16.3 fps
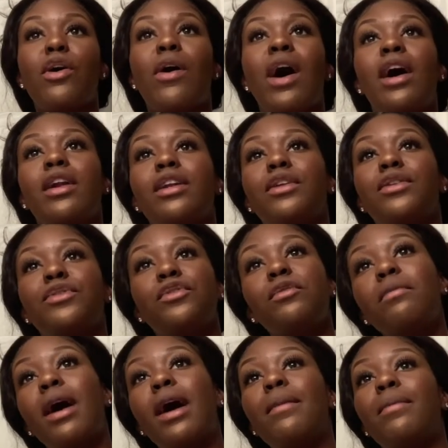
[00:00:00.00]
how to do
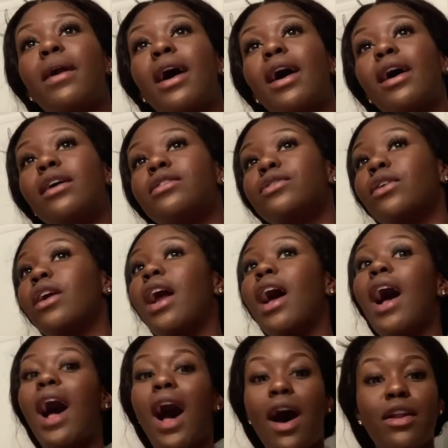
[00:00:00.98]
my brows or
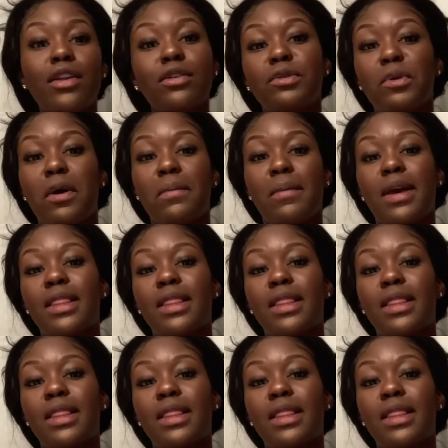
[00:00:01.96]
how to glue on my